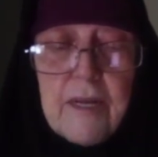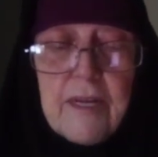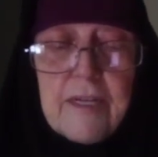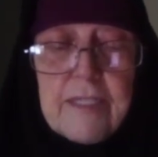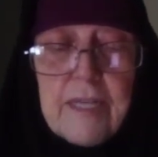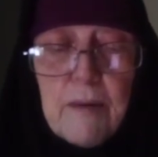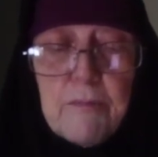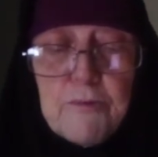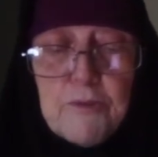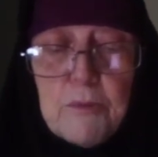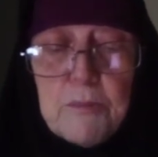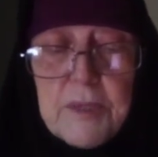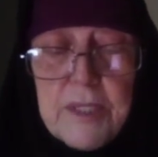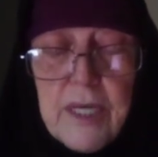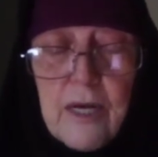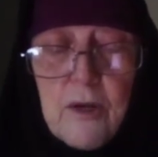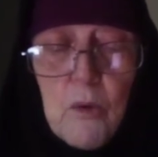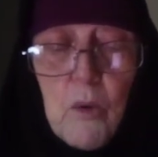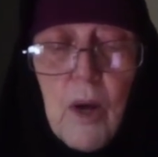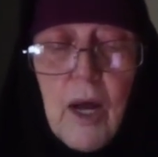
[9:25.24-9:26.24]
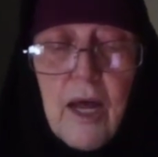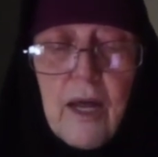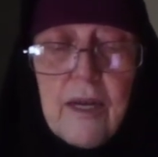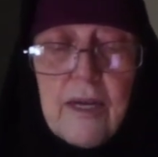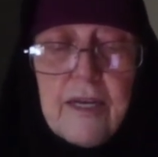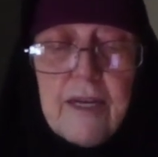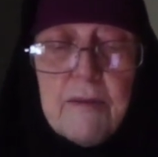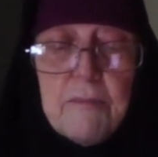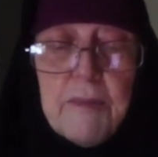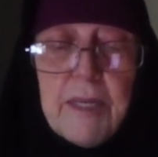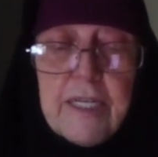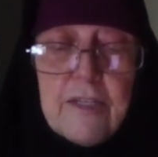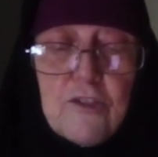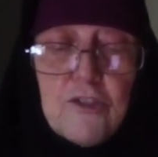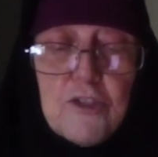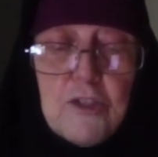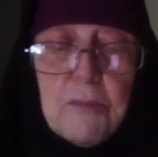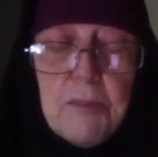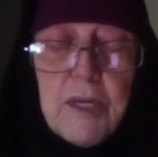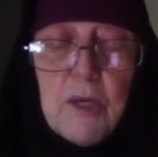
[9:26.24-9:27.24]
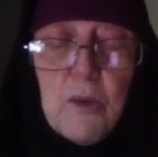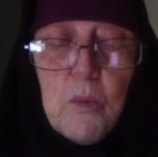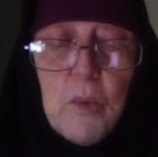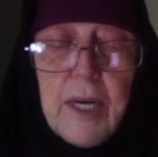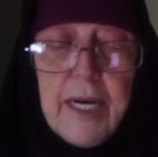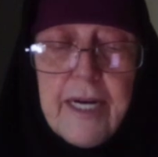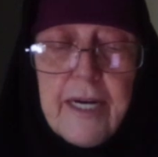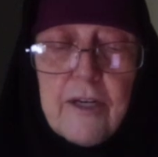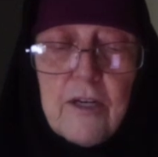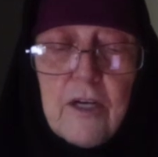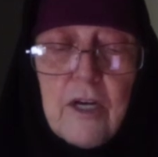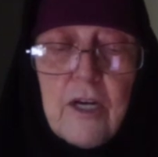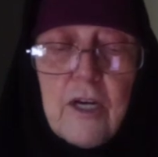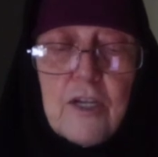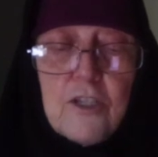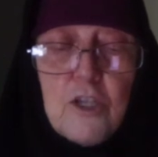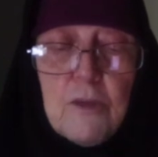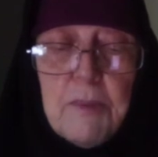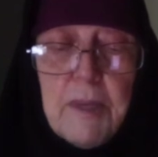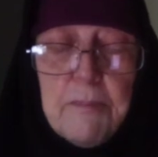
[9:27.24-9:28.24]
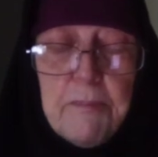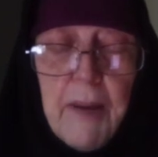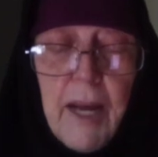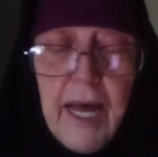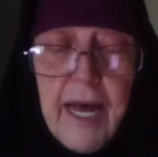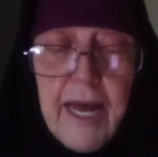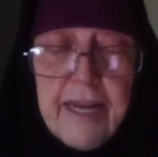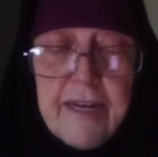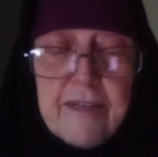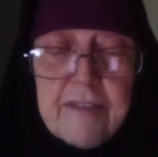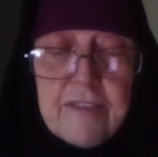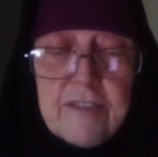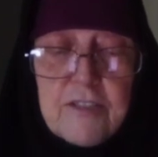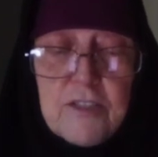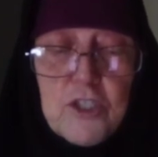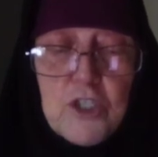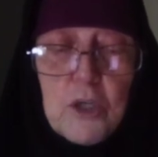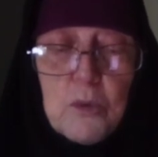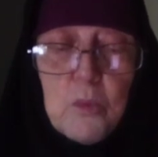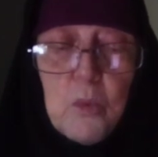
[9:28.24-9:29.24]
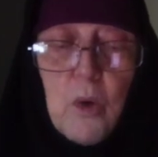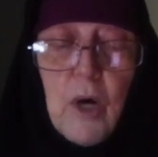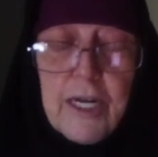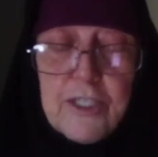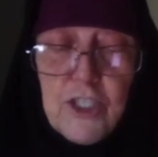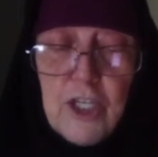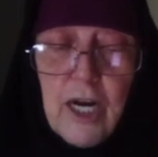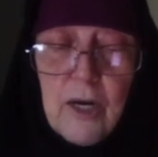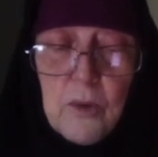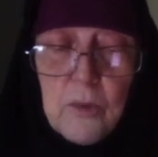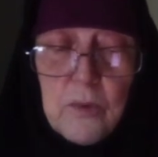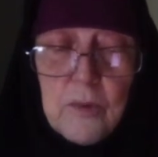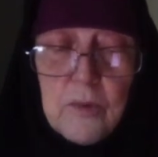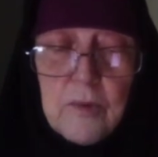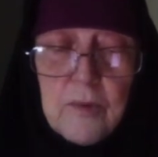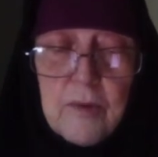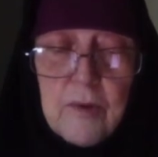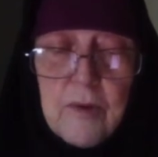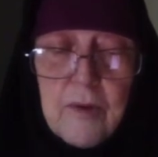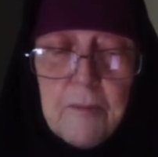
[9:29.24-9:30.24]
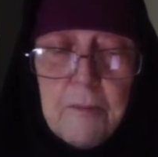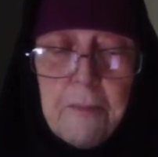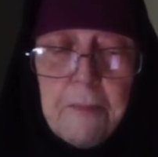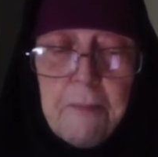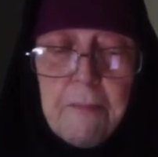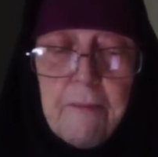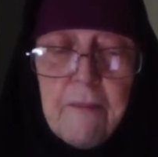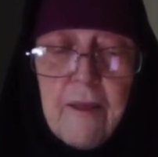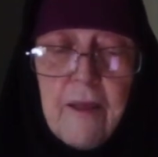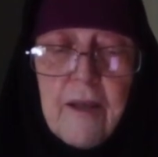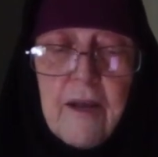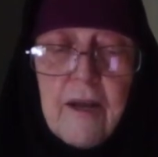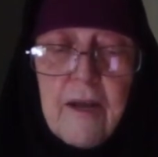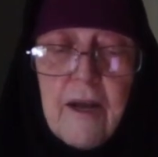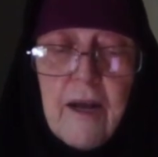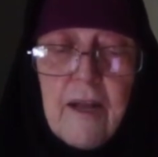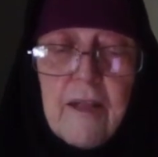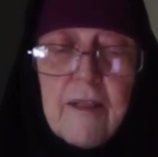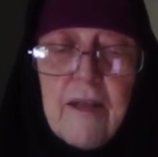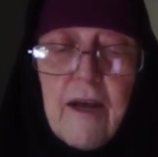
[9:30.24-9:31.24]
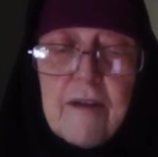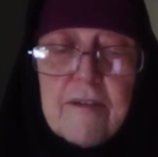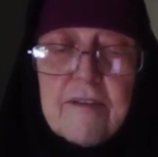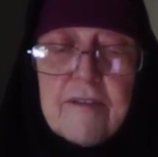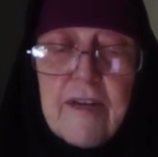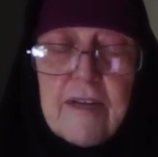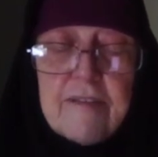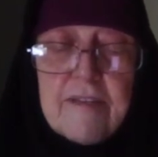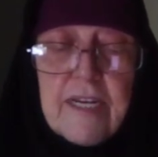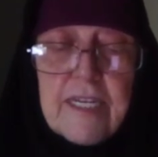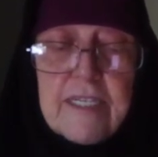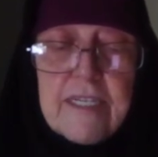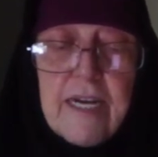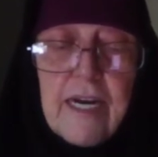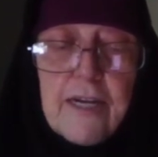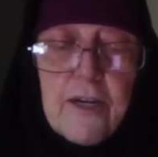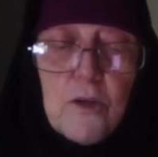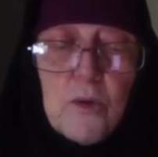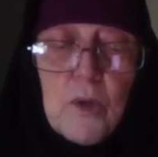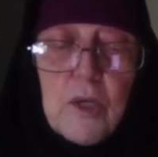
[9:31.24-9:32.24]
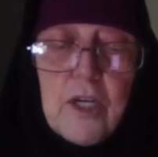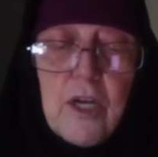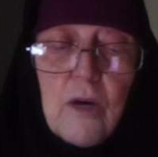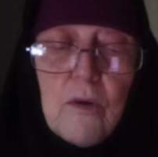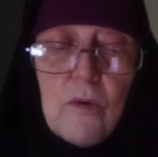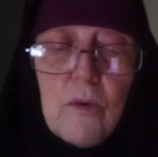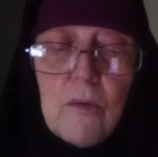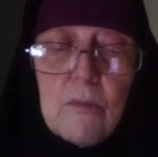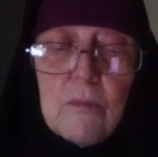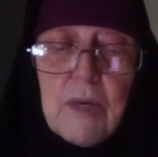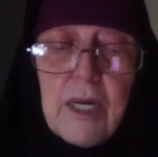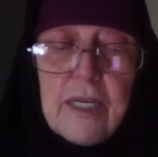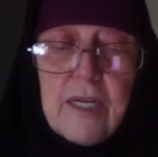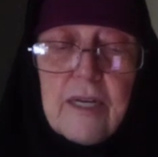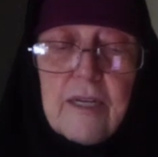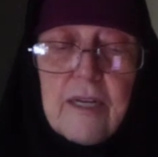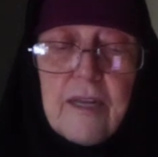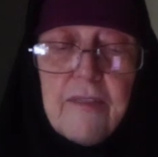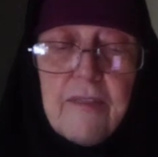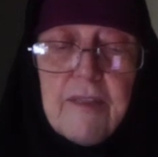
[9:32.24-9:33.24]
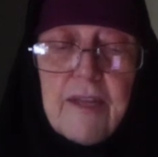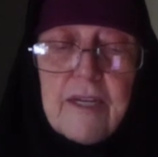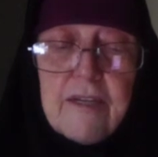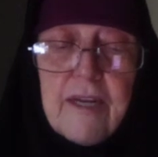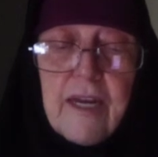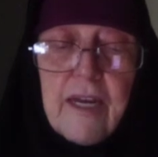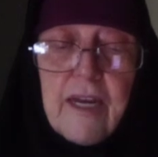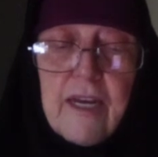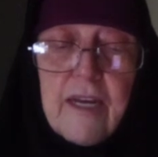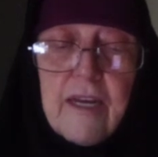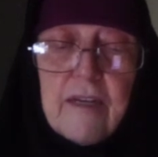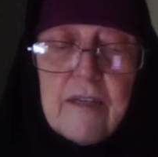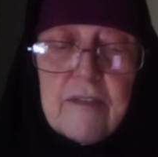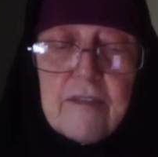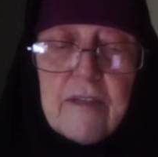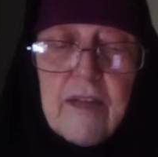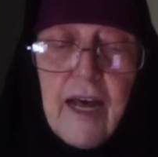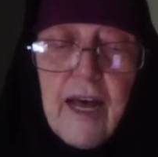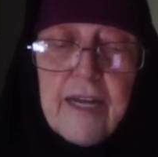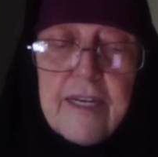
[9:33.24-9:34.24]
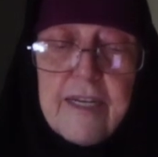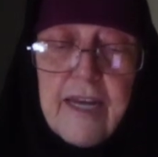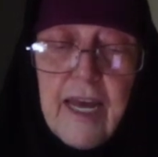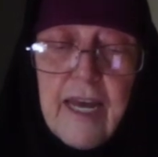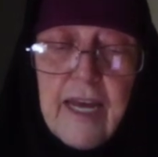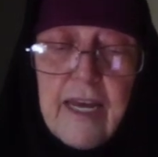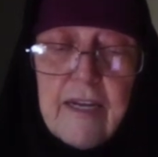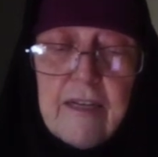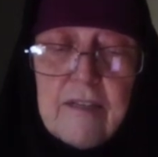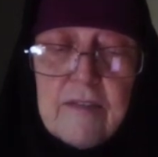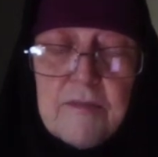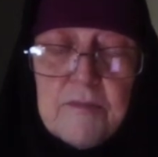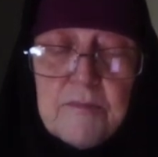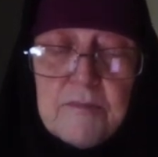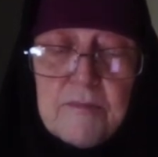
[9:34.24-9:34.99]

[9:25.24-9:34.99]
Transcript: it comes from taqwa. It means to be aware, to be pious, to watch out. Allah says ittaqu yawman, the day, a day,